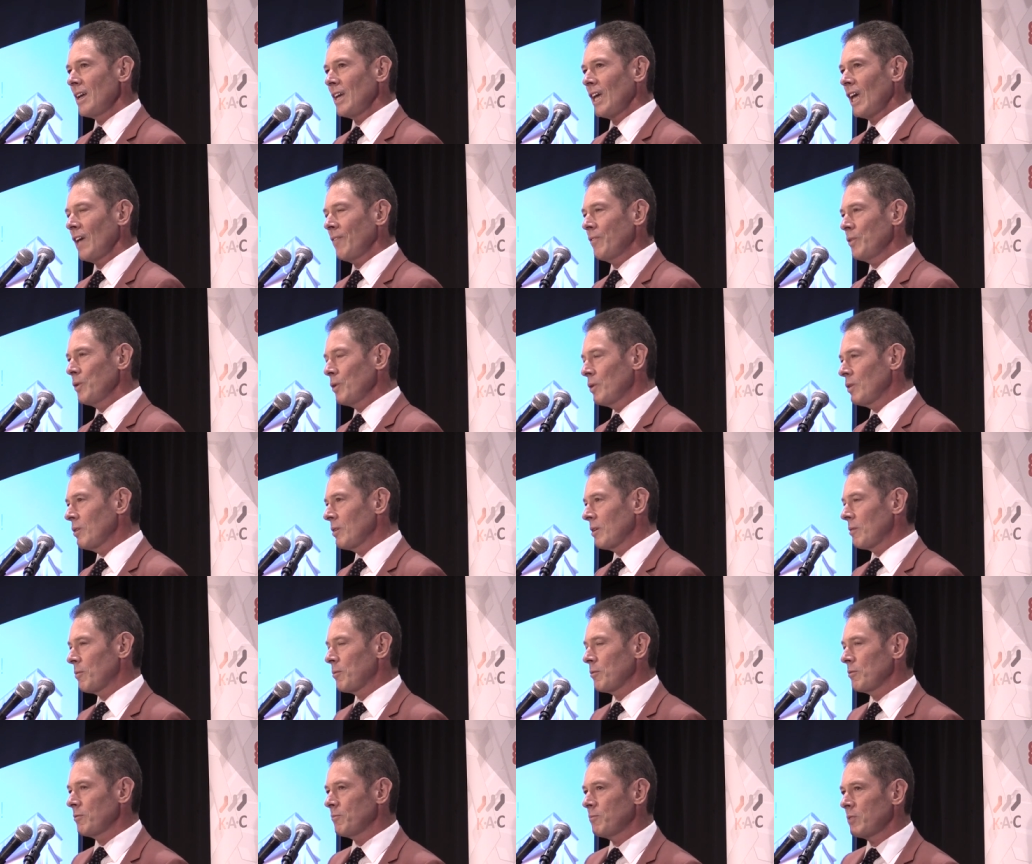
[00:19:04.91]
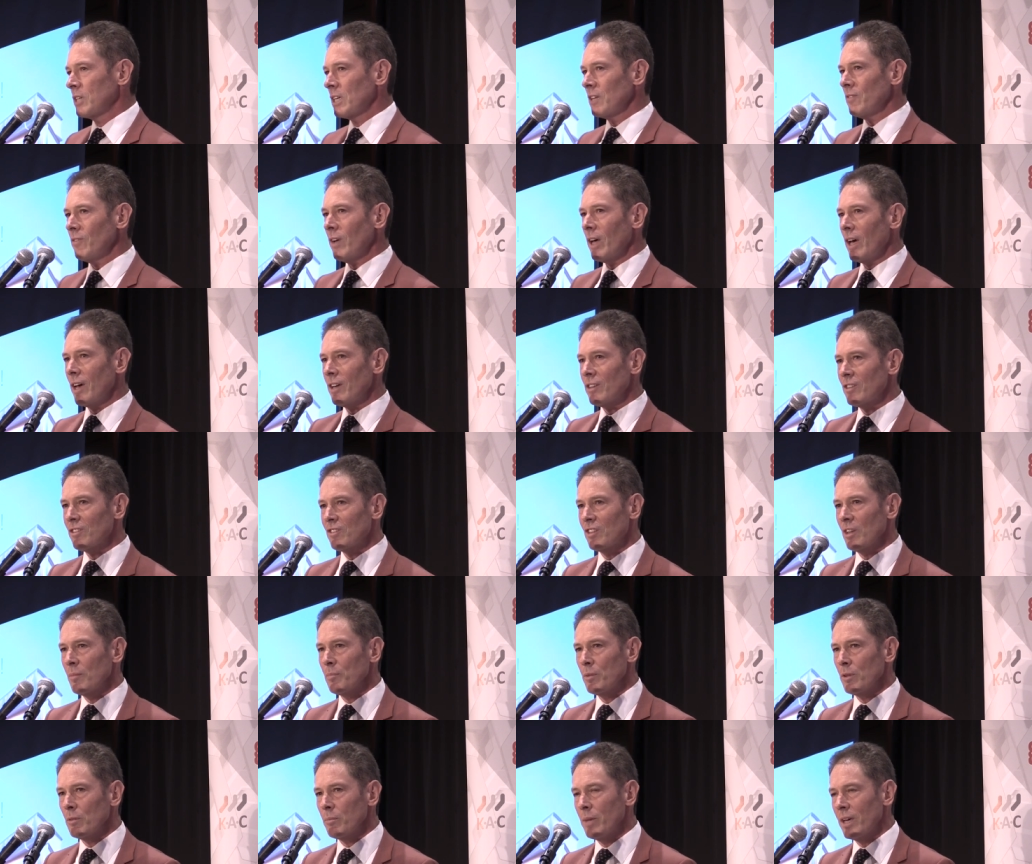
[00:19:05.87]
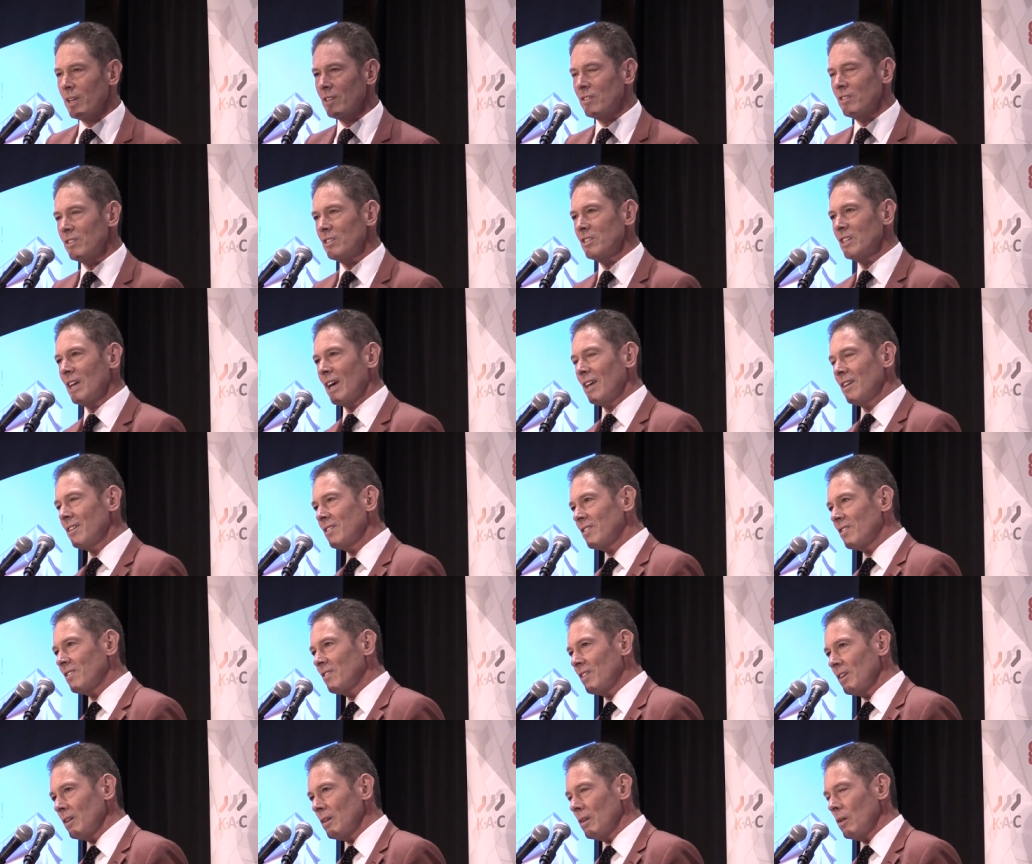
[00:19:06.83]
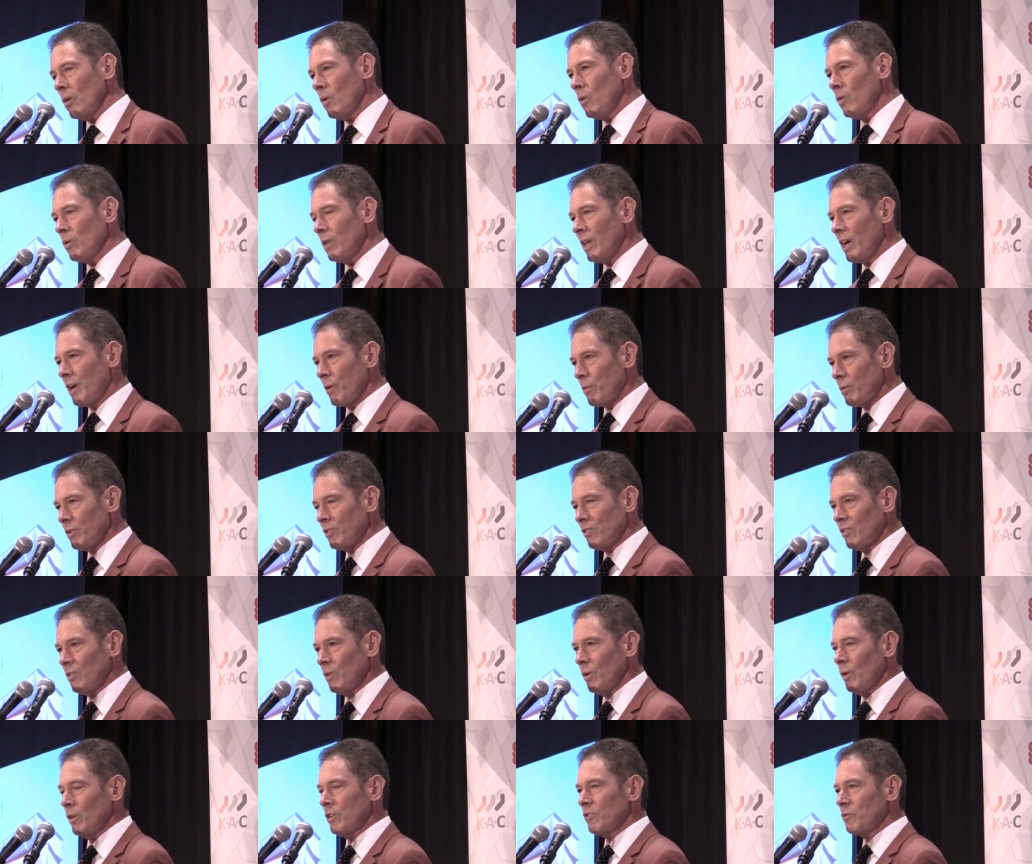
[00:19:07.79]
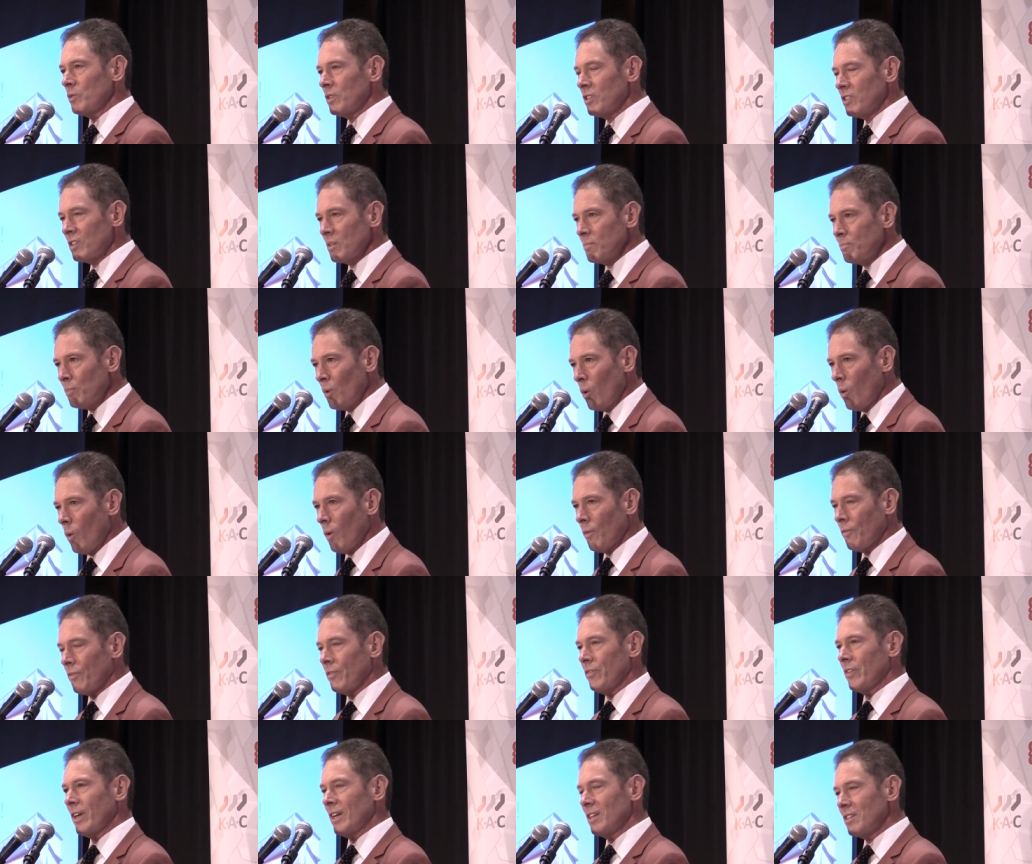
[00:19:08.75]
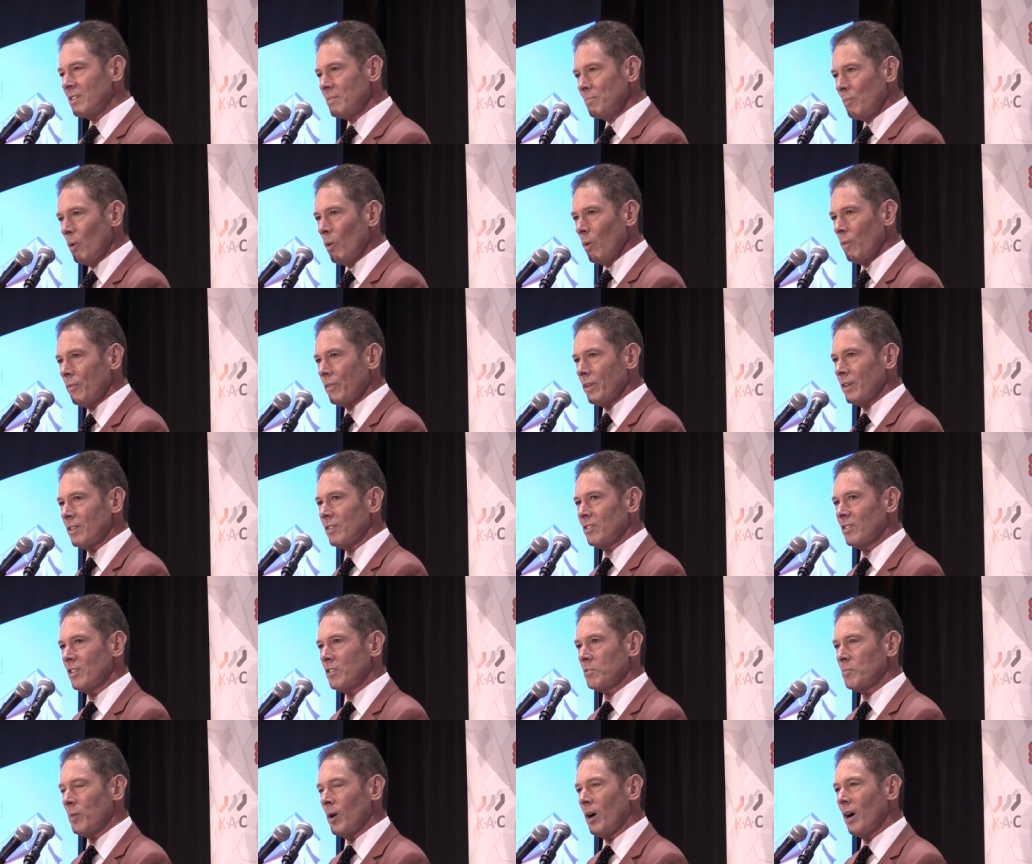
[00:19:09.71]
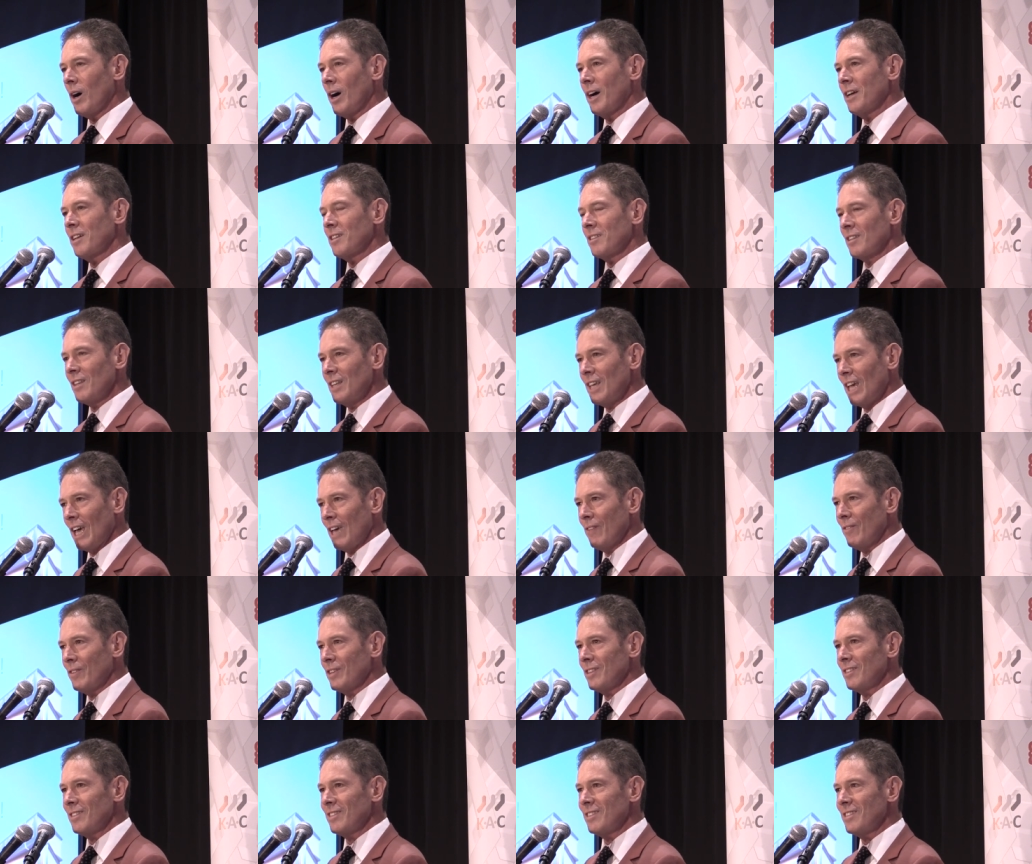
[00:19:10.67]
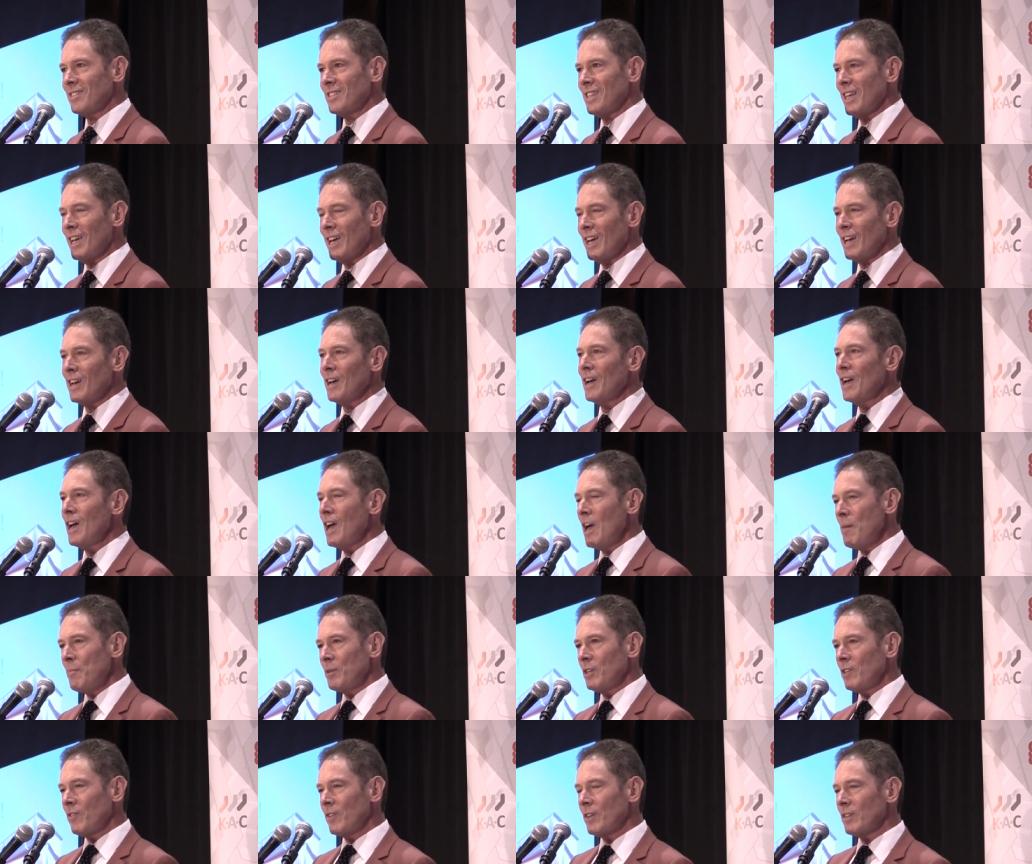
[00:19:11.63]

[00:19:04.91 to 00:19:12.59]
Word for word: if you could convey a simple message and distill all that research, which is important, and it's important that it sits behind it and the evidence is there, but if you